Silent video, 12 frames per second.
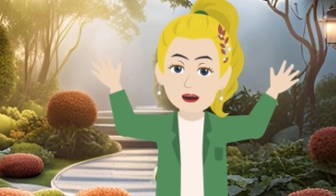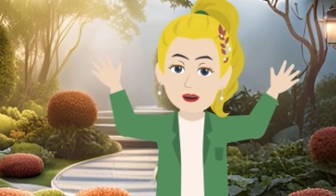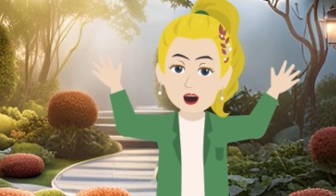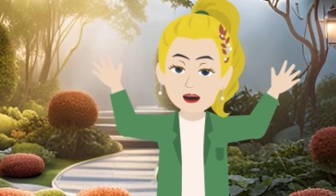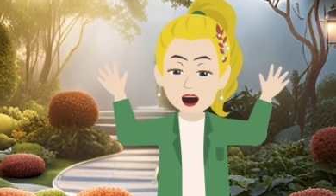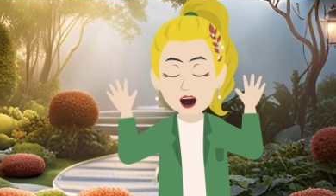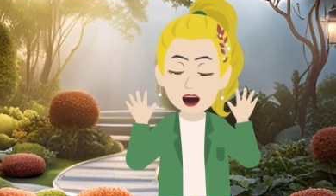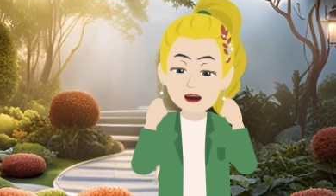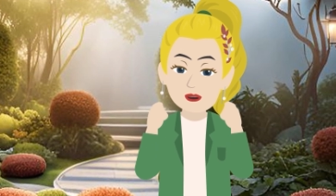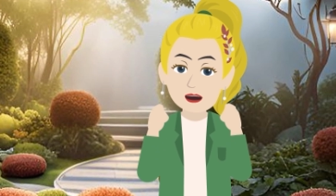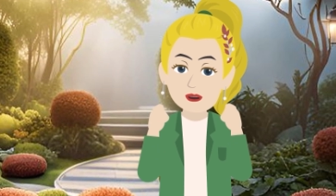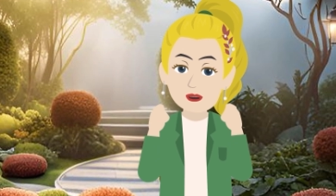It is our
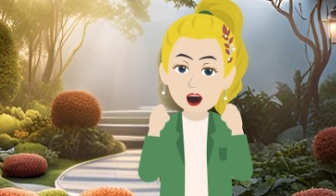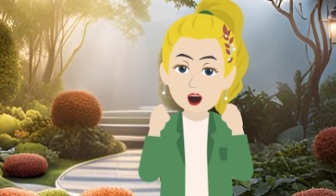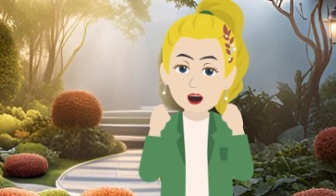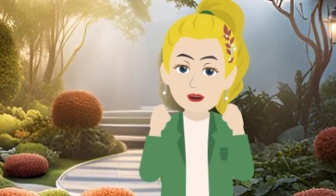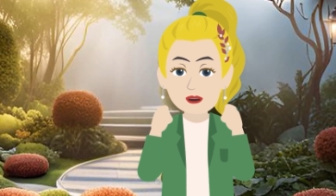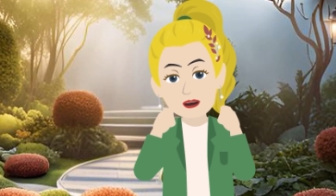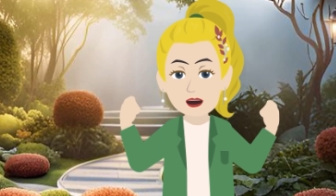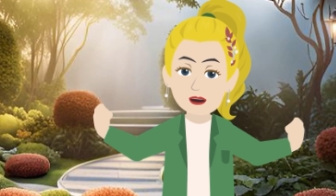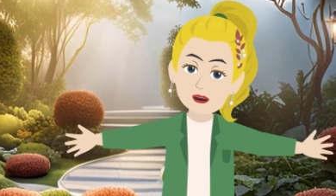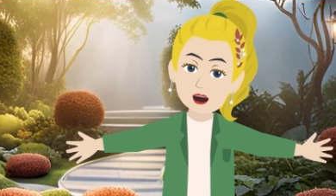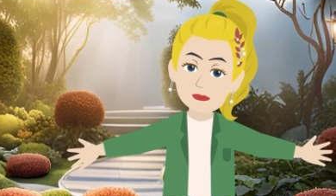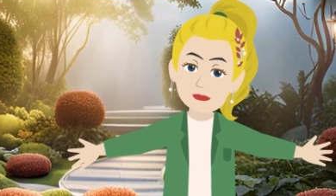absolute promise to you
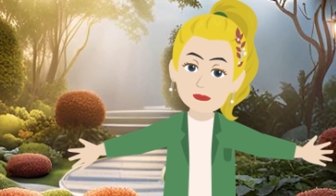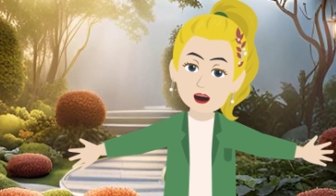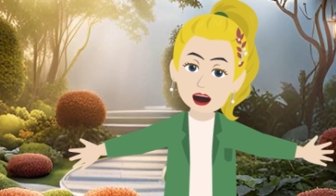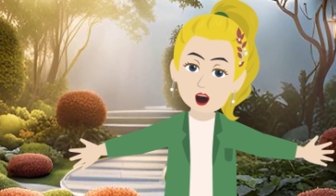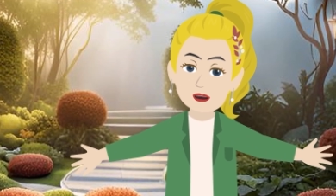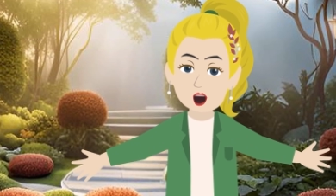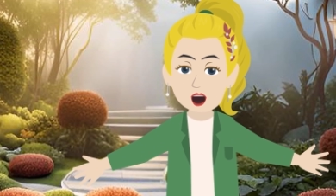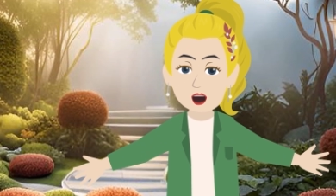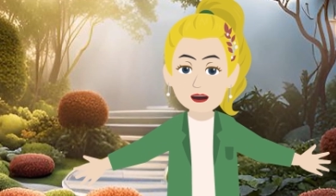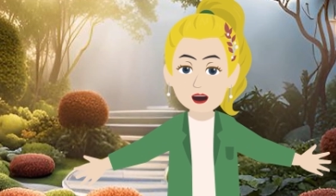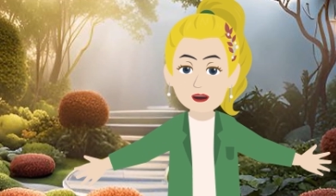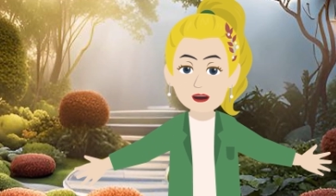that everything that
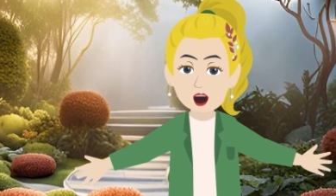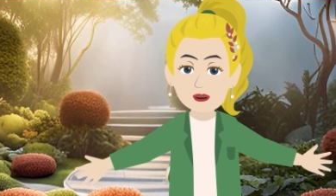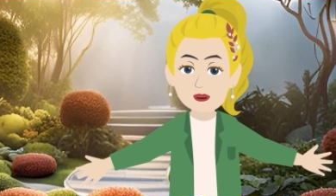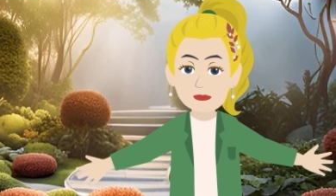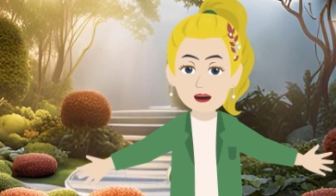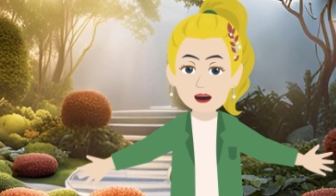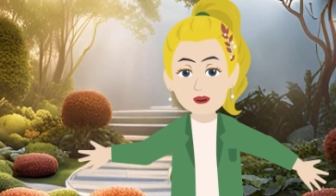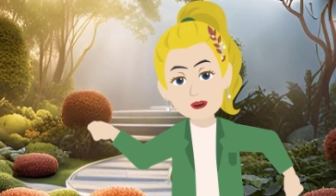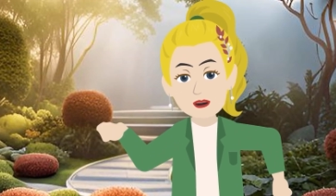is important to you,